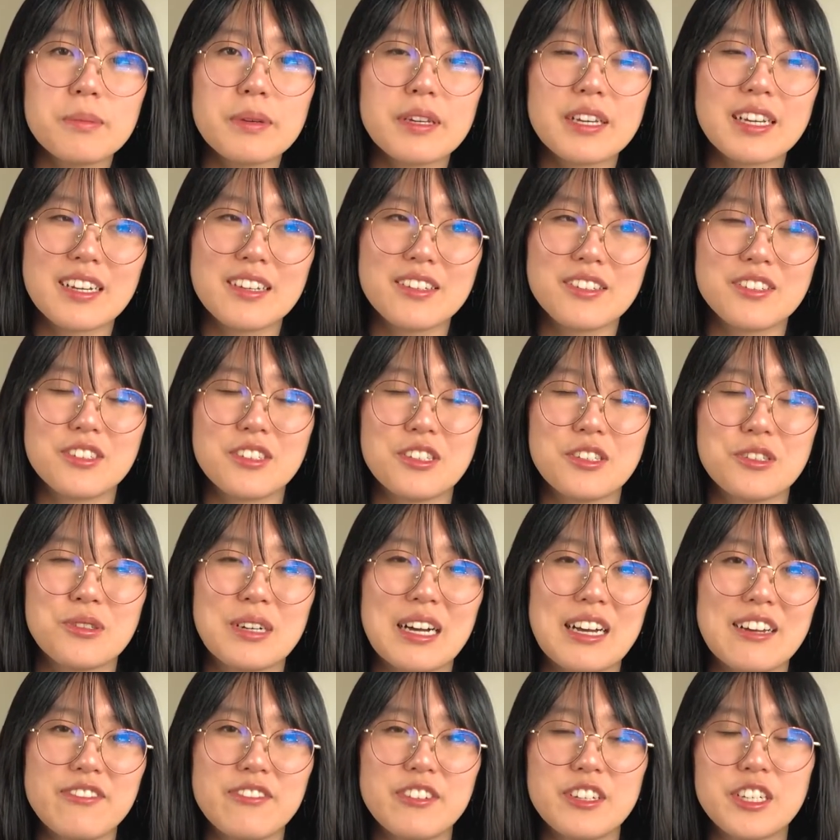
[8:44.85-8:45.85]
because you'll
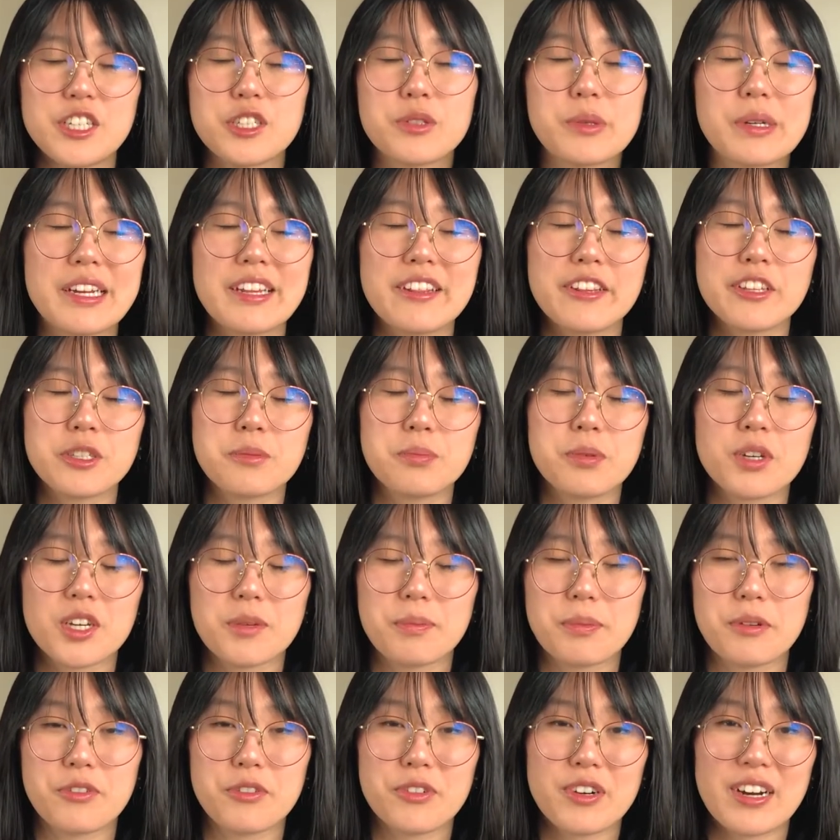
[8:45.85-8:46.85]
have finished reading this book
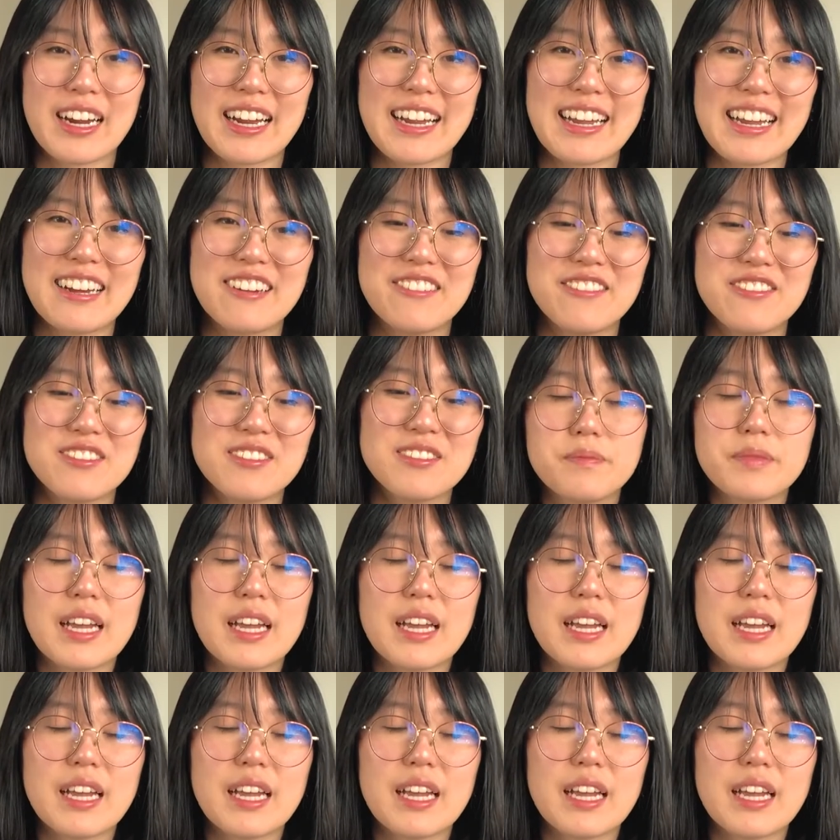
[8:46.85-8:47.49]
before I have.